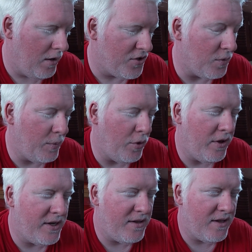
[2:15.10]
So we
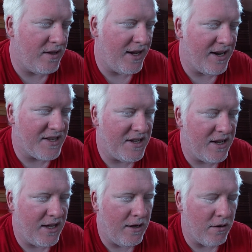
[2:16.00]
pull into the
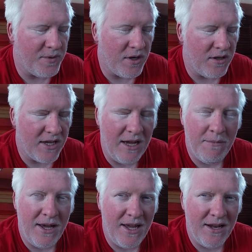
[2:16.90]
the Cape
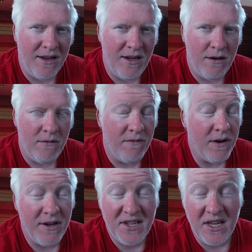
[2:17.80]
May Inlet.
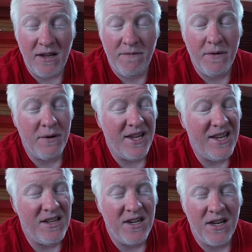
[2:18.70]
Very safe, very
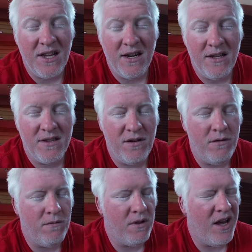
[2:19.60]
easy to get
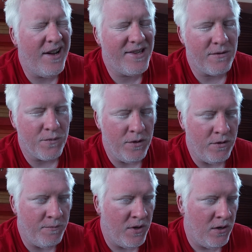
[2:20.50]
into, lots of
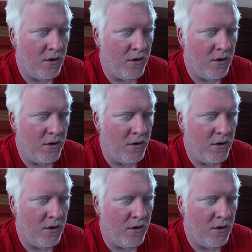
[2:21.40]
room.